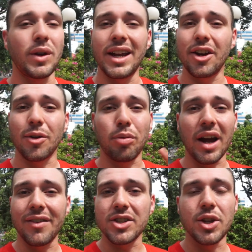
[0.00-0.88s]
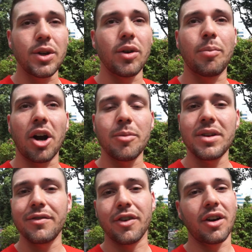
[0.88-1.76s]
You can get your private studio
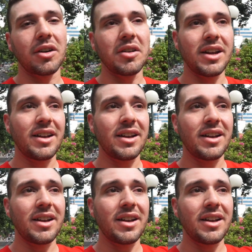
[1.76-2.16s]
apartment for,